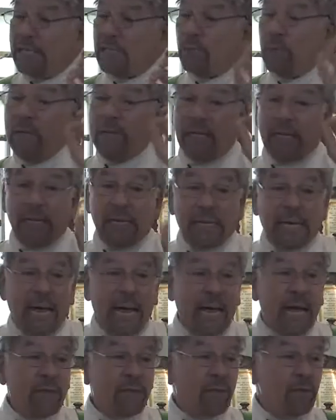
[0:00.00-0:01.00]
as we
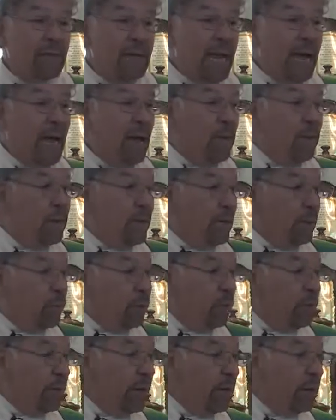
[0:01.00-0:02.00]
gather now, and
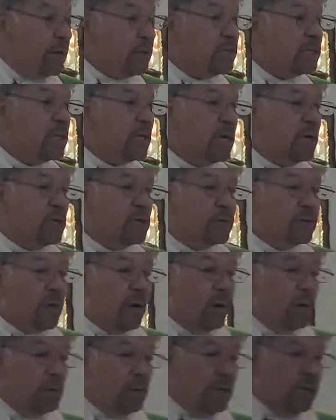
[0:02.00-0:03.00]
prepare ourselves for
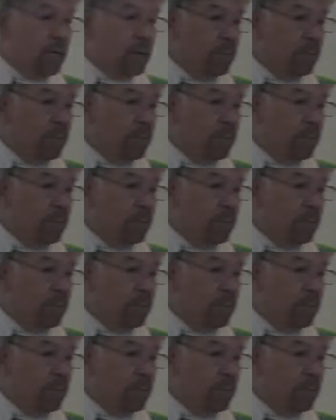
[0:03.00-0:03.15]
Holy